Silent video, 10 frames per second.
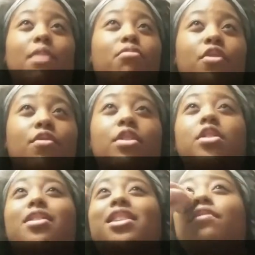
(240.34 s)
improve this
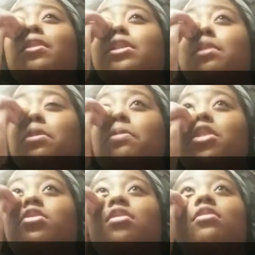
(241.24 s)
look. Definitely send me
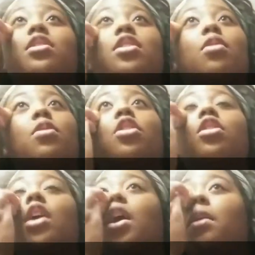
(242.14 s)
pictures of this look when you're
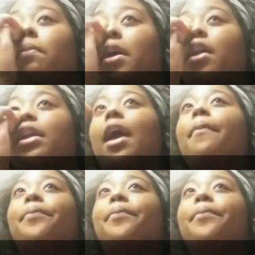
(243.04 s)
done. But yeah,